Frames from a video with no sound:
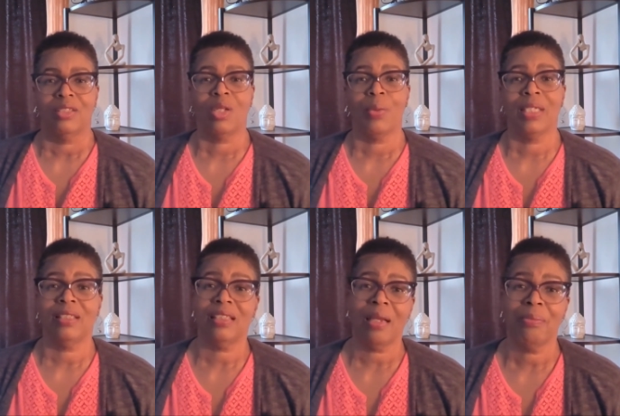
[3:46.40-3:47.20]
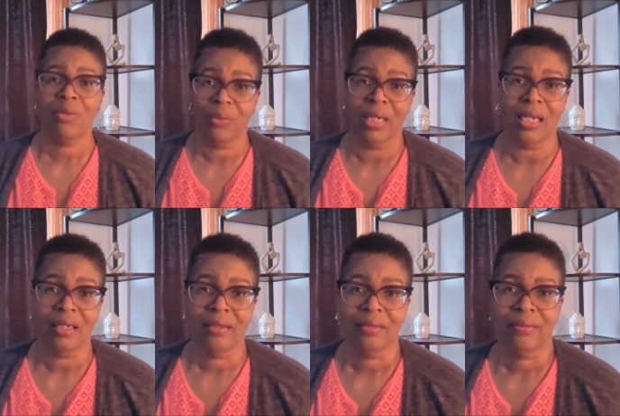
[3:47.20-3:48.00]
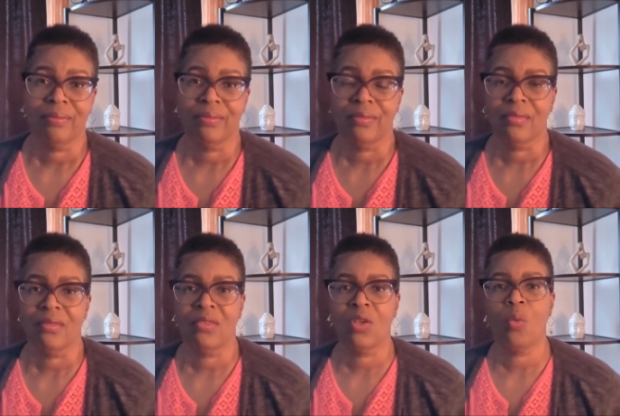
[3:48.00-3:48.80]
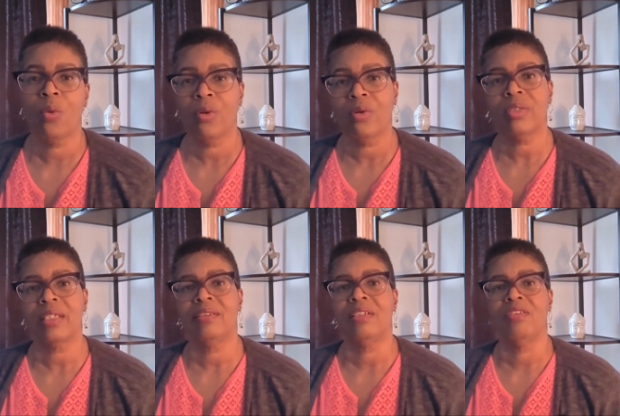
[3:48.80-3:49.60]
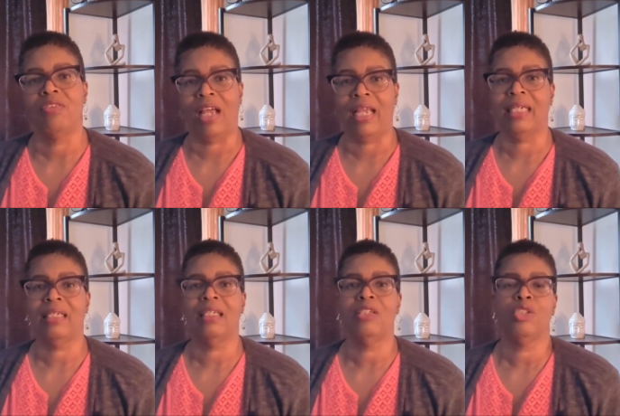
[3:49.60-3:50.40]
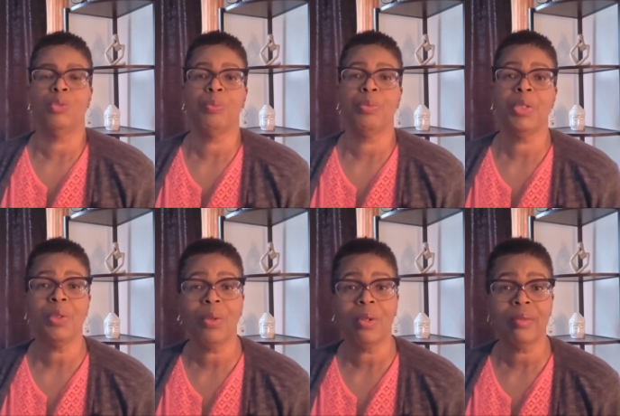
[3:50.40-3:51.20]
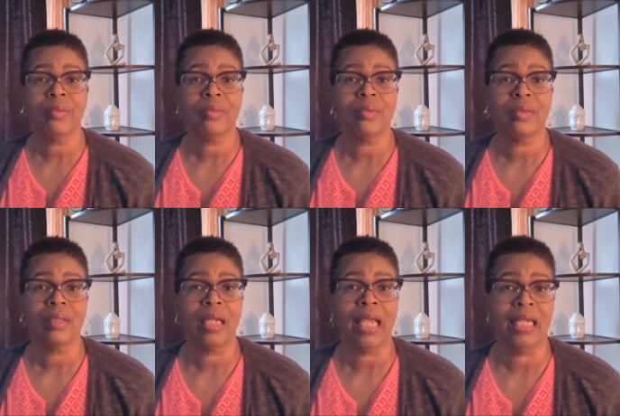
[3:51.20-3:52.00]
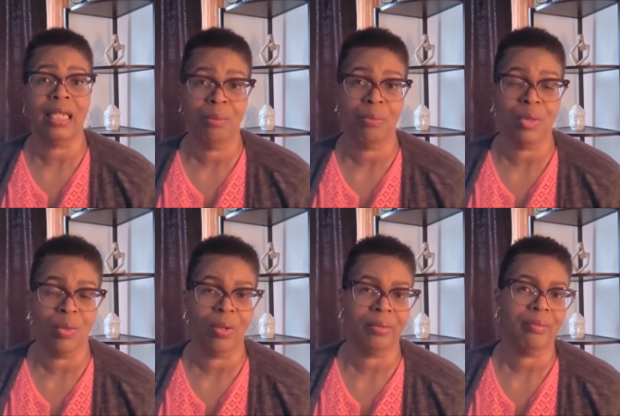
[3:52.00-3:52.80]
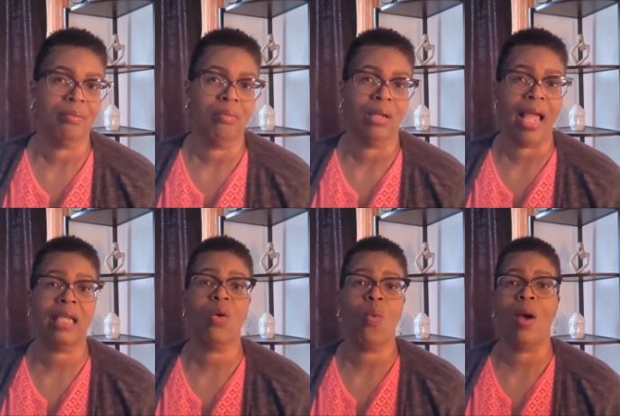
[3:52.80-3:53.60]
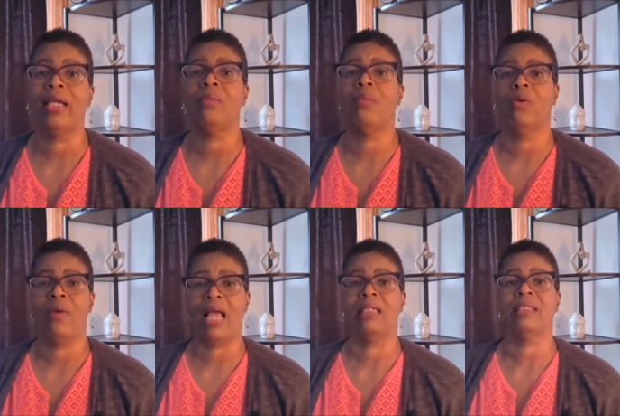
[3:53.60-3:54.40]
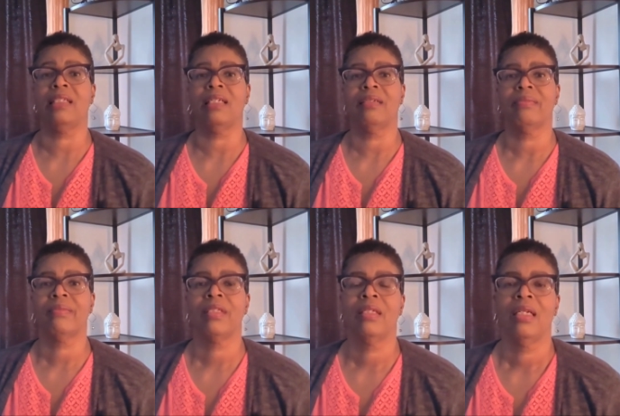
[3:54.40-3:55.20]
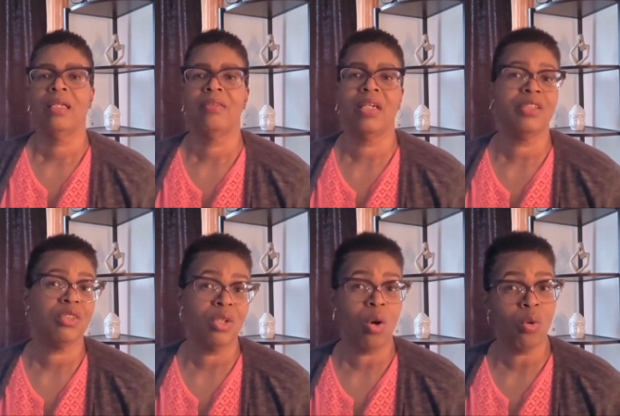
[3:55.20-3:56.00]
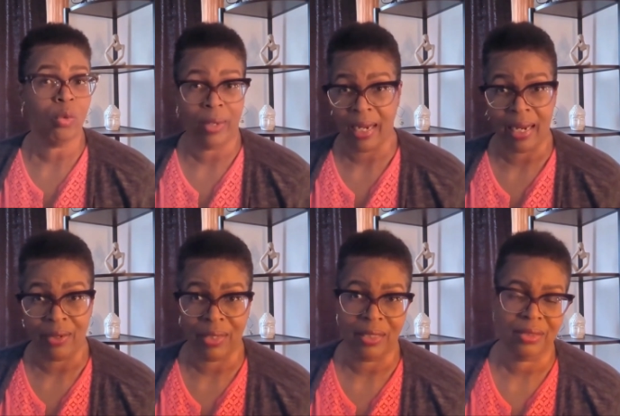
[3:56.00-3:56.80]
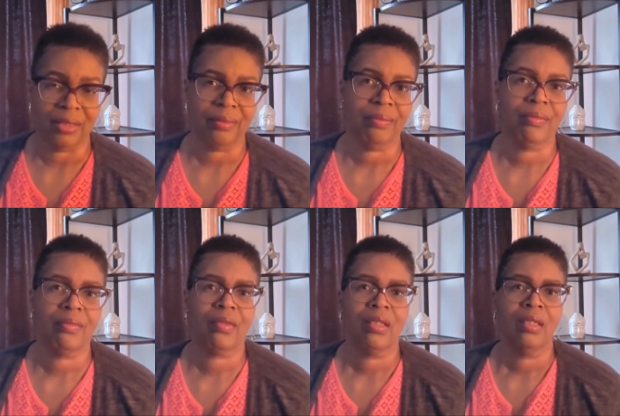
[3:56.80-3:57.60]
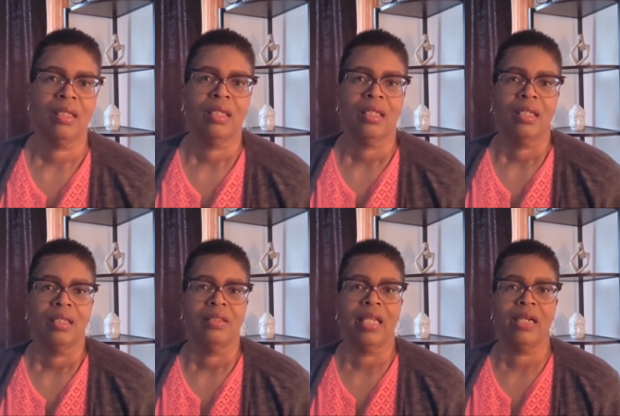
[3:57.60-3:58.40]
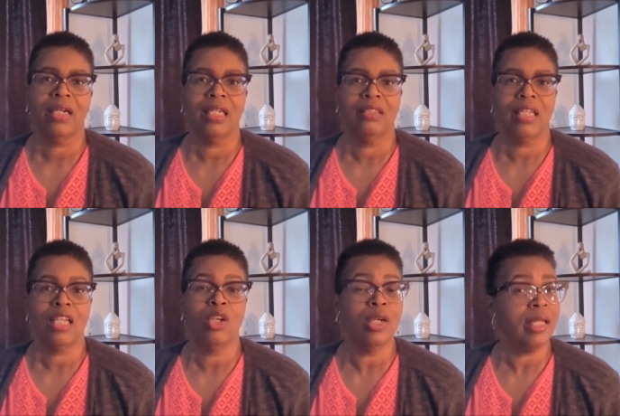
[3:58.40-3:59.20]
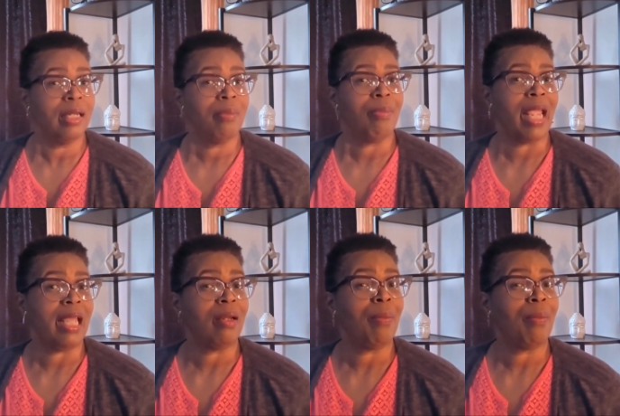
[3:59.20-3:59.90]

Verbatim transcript: So in step 3, the world is divided into pure and impure, black and white morality. There's no gray areas. There is a good and bad